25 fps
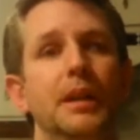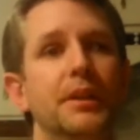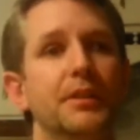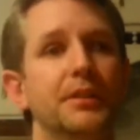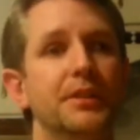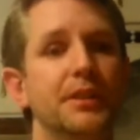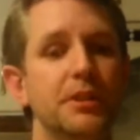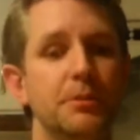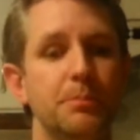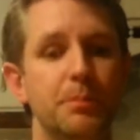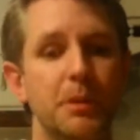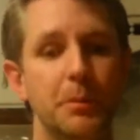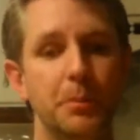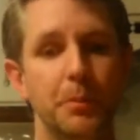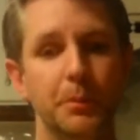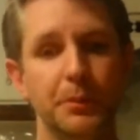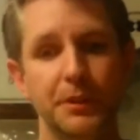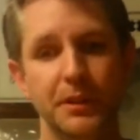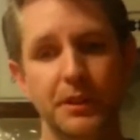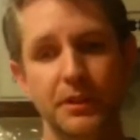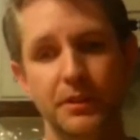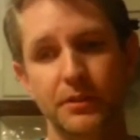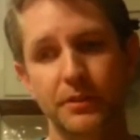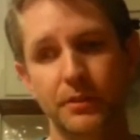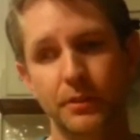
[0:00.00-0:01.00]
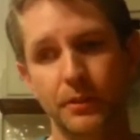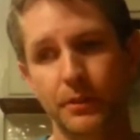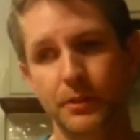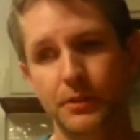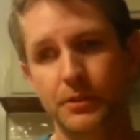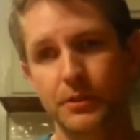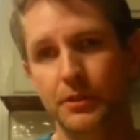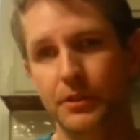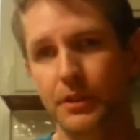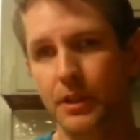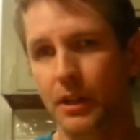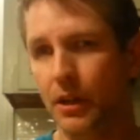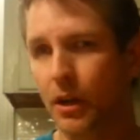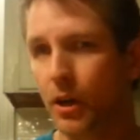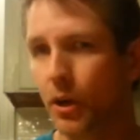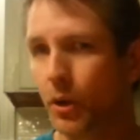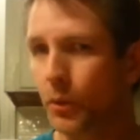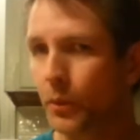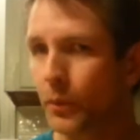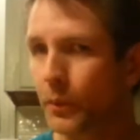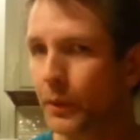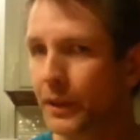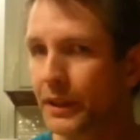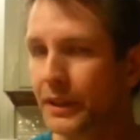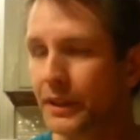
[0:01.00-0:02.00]
These people did a search. They
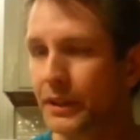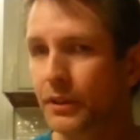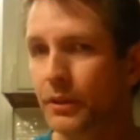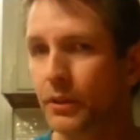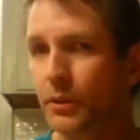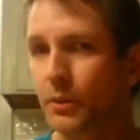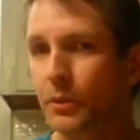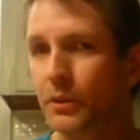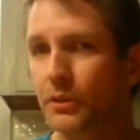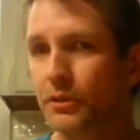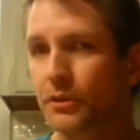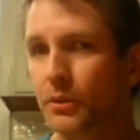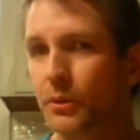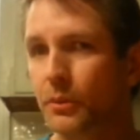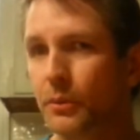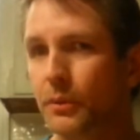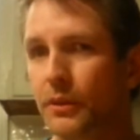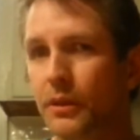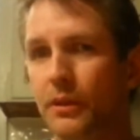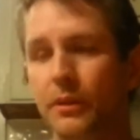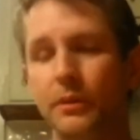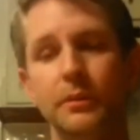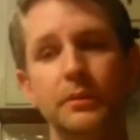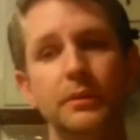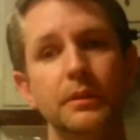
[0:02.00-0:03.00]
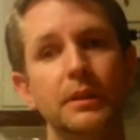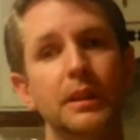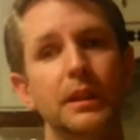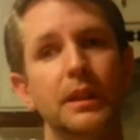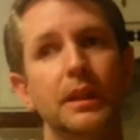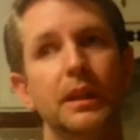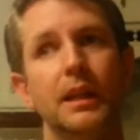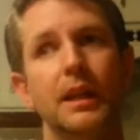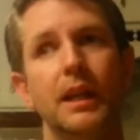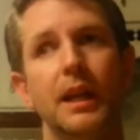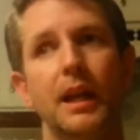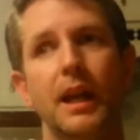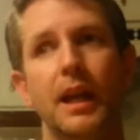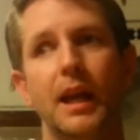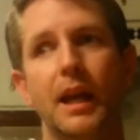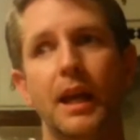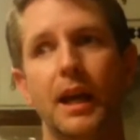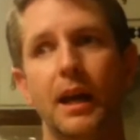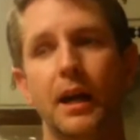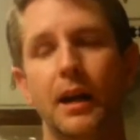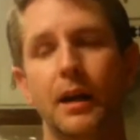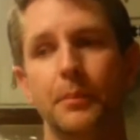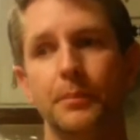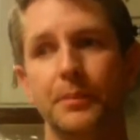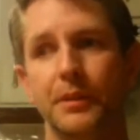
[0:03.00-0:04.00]
already know what's going
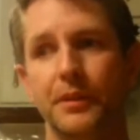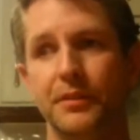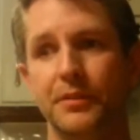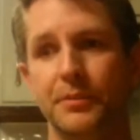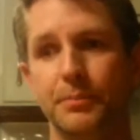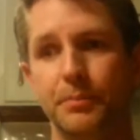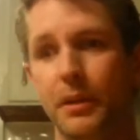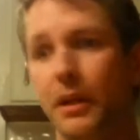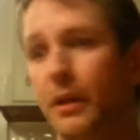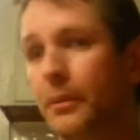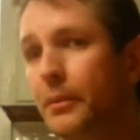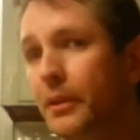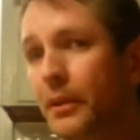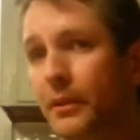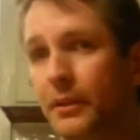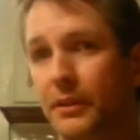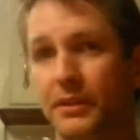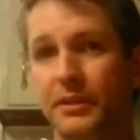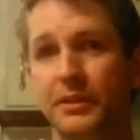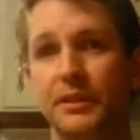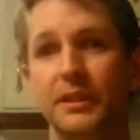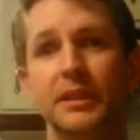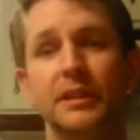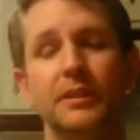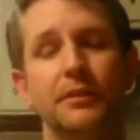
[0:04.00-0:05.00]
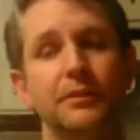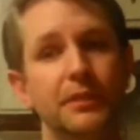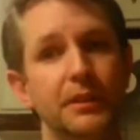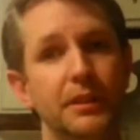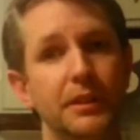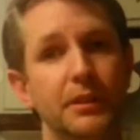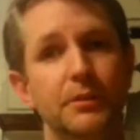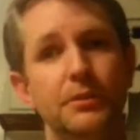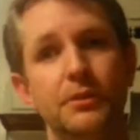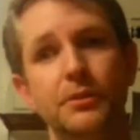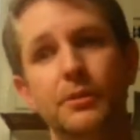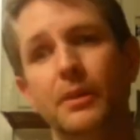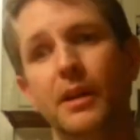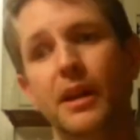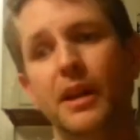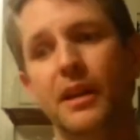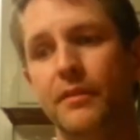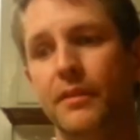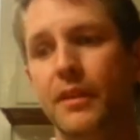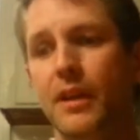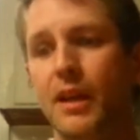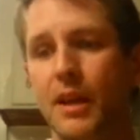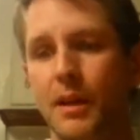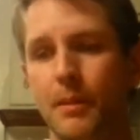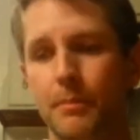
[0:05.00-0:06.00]
on. They've probably already seen the videos you have.
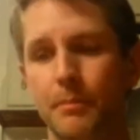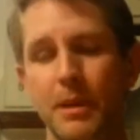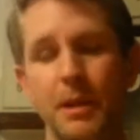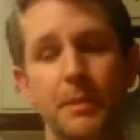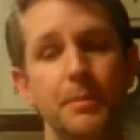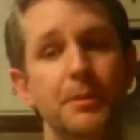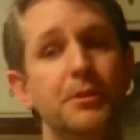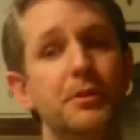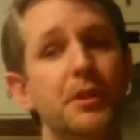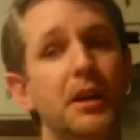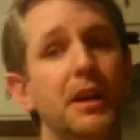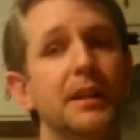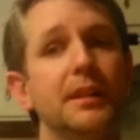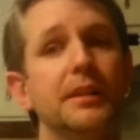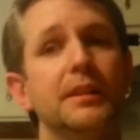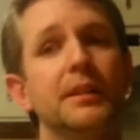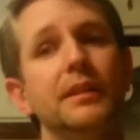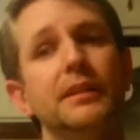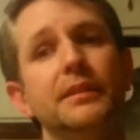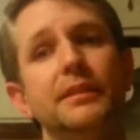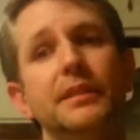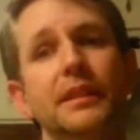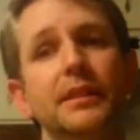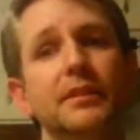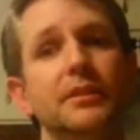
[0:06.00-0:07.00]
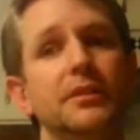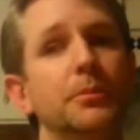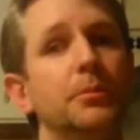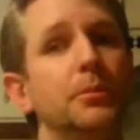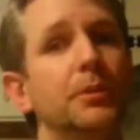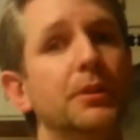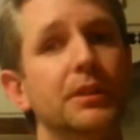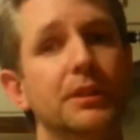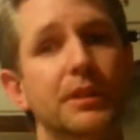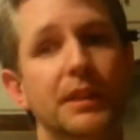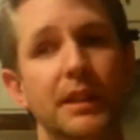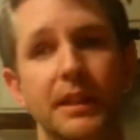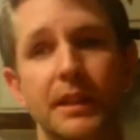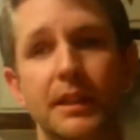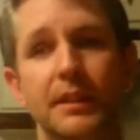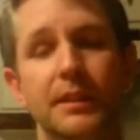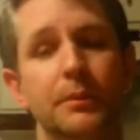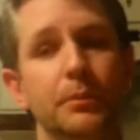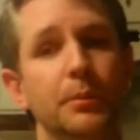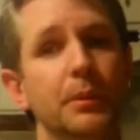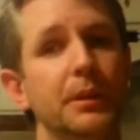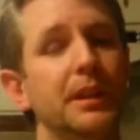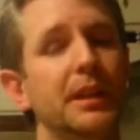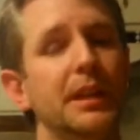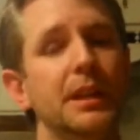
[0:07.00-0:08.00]
Maybe try to contact someone. They
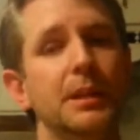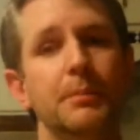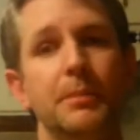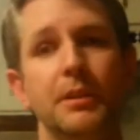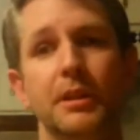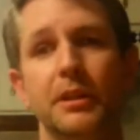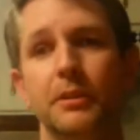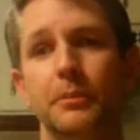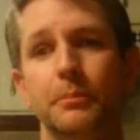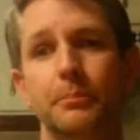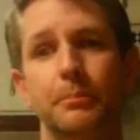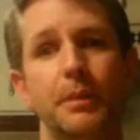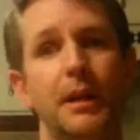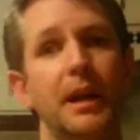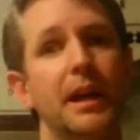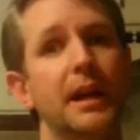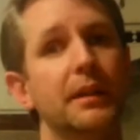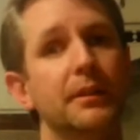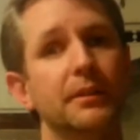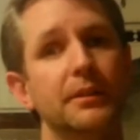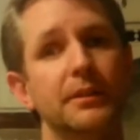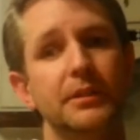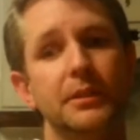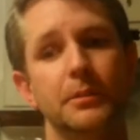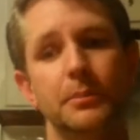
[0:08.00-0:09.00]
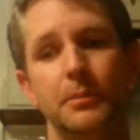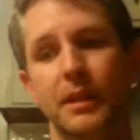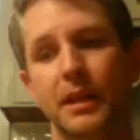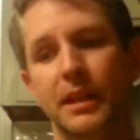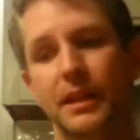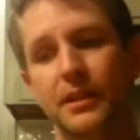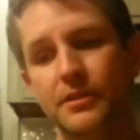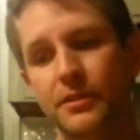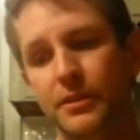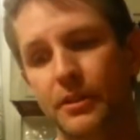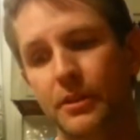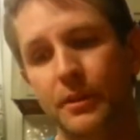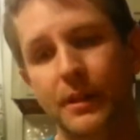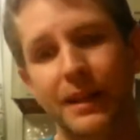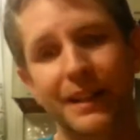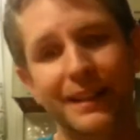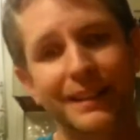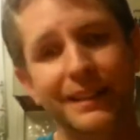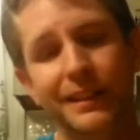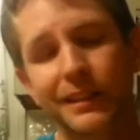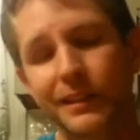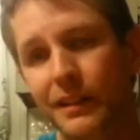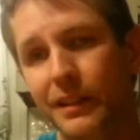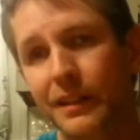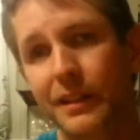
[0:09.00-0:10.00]
didn't re-email them back or something like that. You know, I
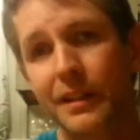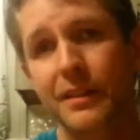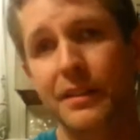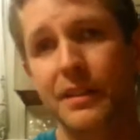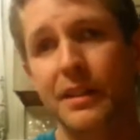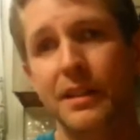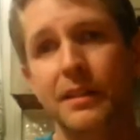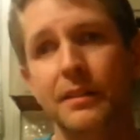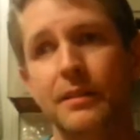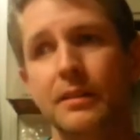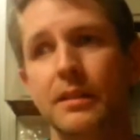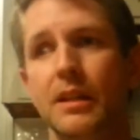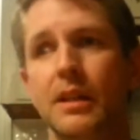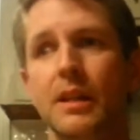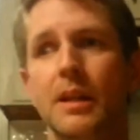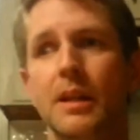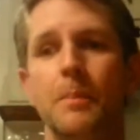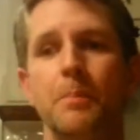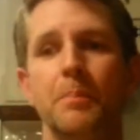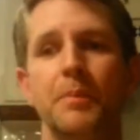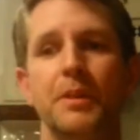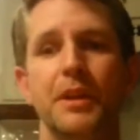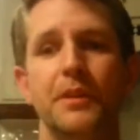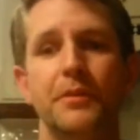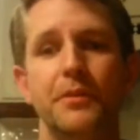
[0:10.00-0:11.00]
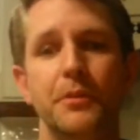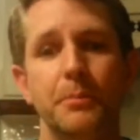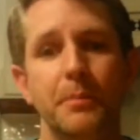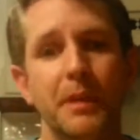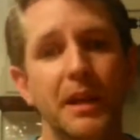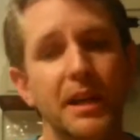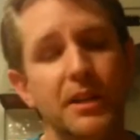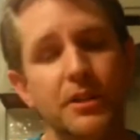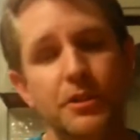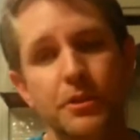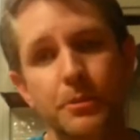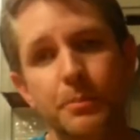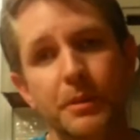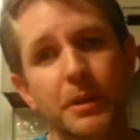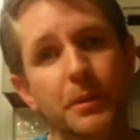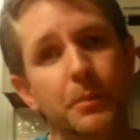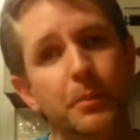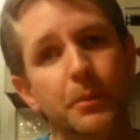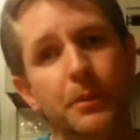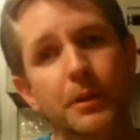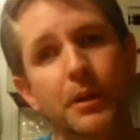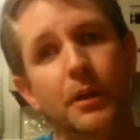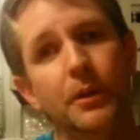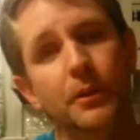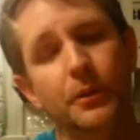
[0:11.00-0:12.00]
get a lot of that. If you manage your
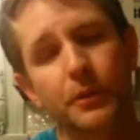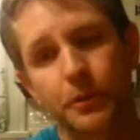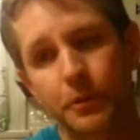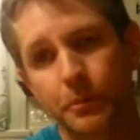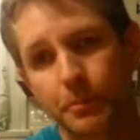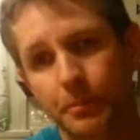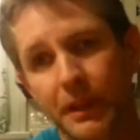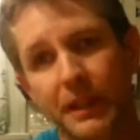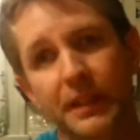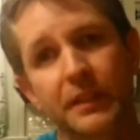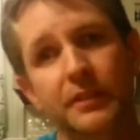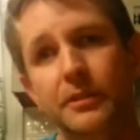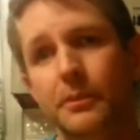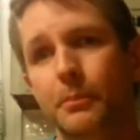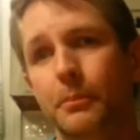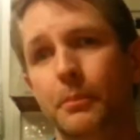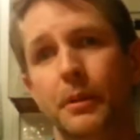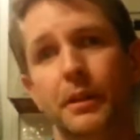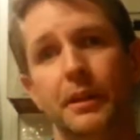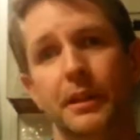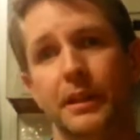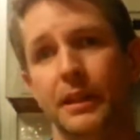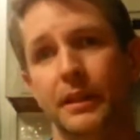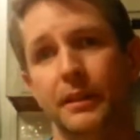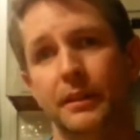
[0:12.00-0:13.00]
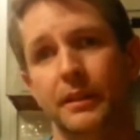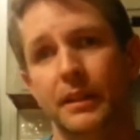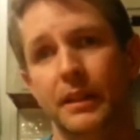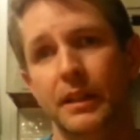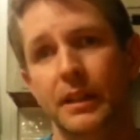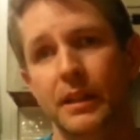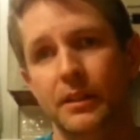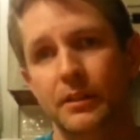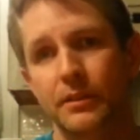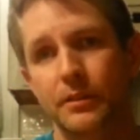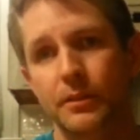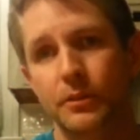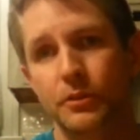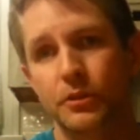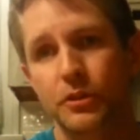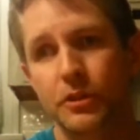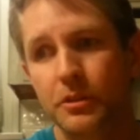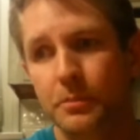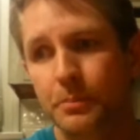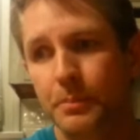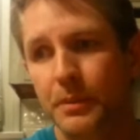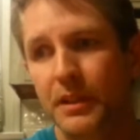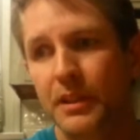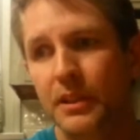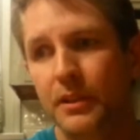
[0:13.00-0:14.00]
people, y'all, you're going to make some money. So
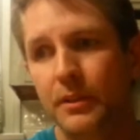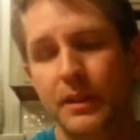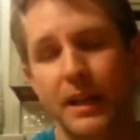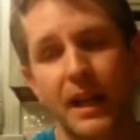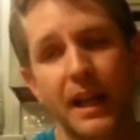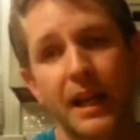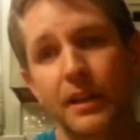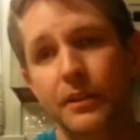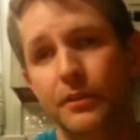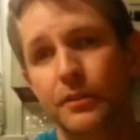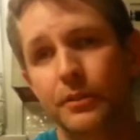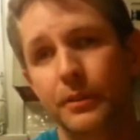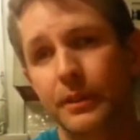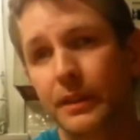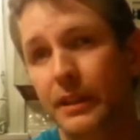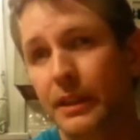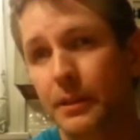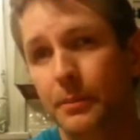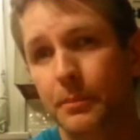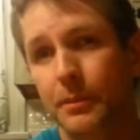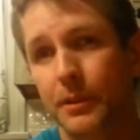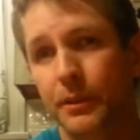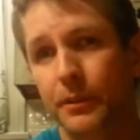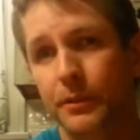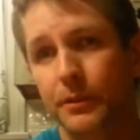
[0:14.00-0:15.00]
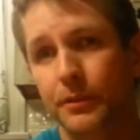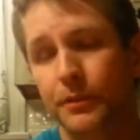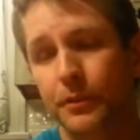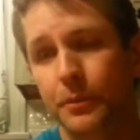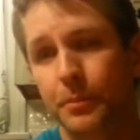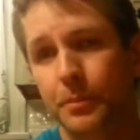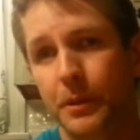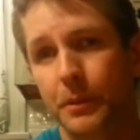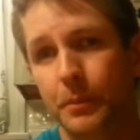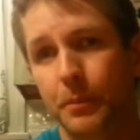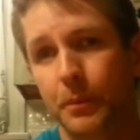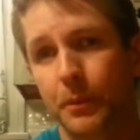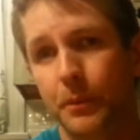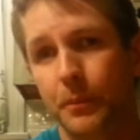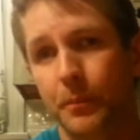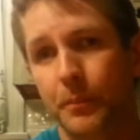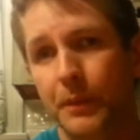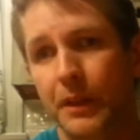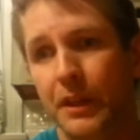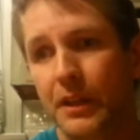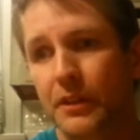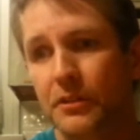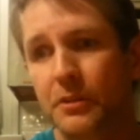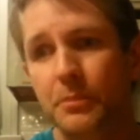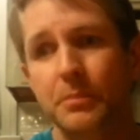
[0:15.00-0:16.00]
just be there to answer your emails for people.
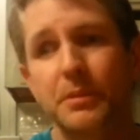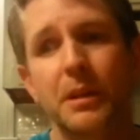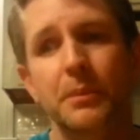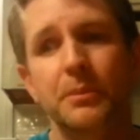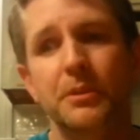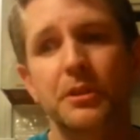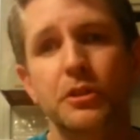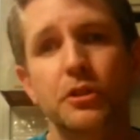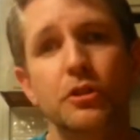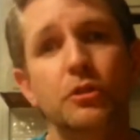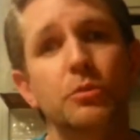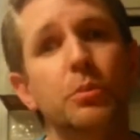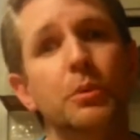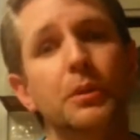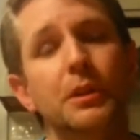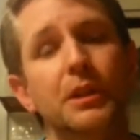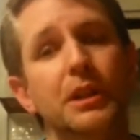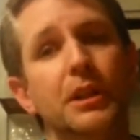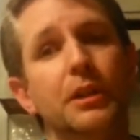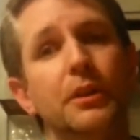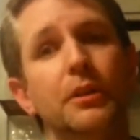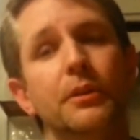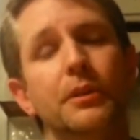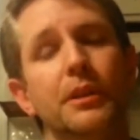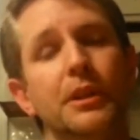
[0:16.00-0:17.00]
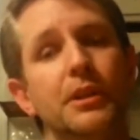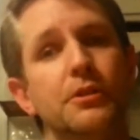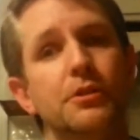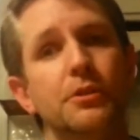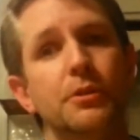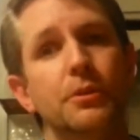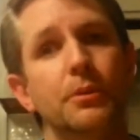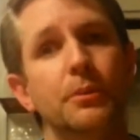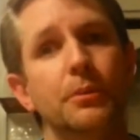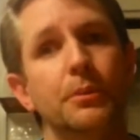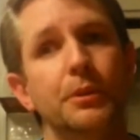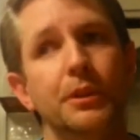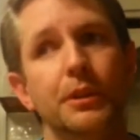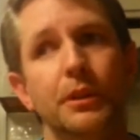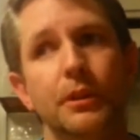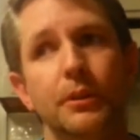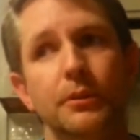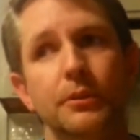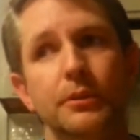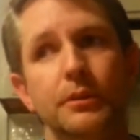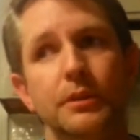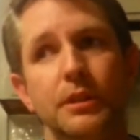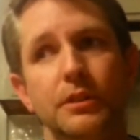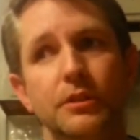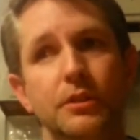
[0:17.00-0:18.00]
Sometimes they just want to hear that you're, you know,
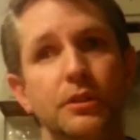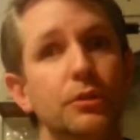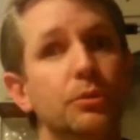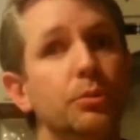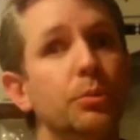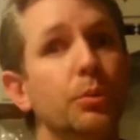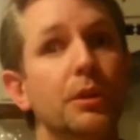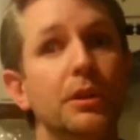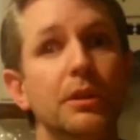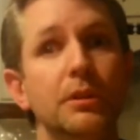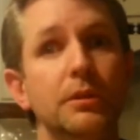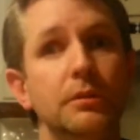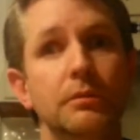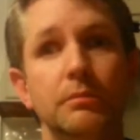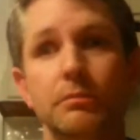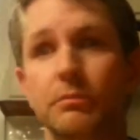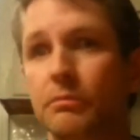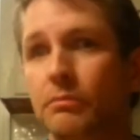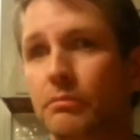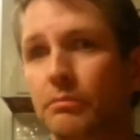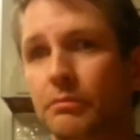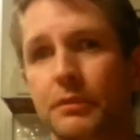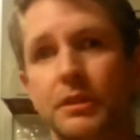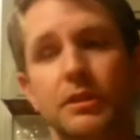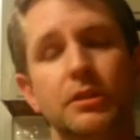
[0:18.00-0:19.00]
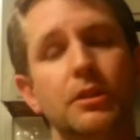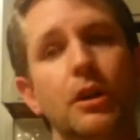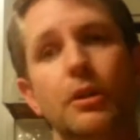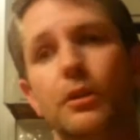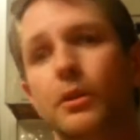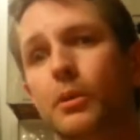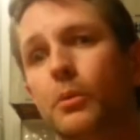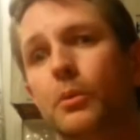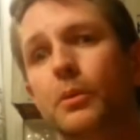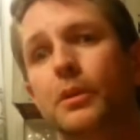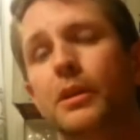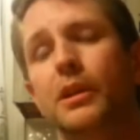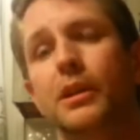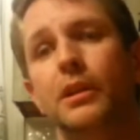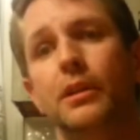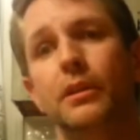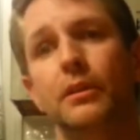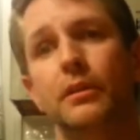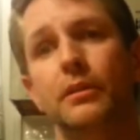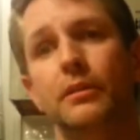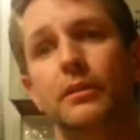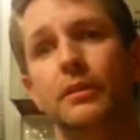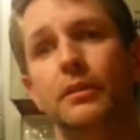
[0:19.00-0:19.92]
this is real. That's all they want to hear.